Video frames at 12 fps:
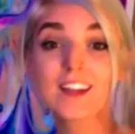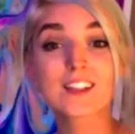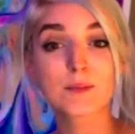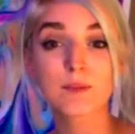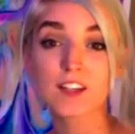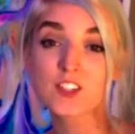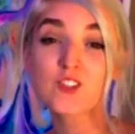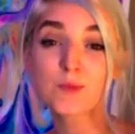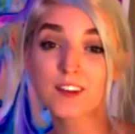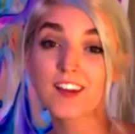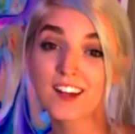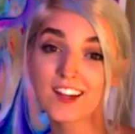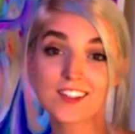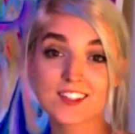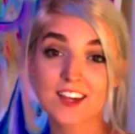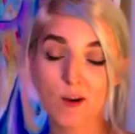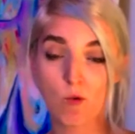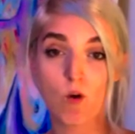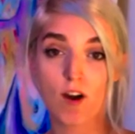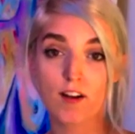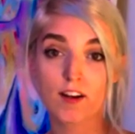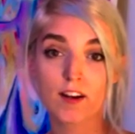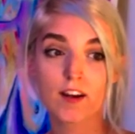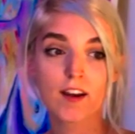it's because you've been letting it sit in water.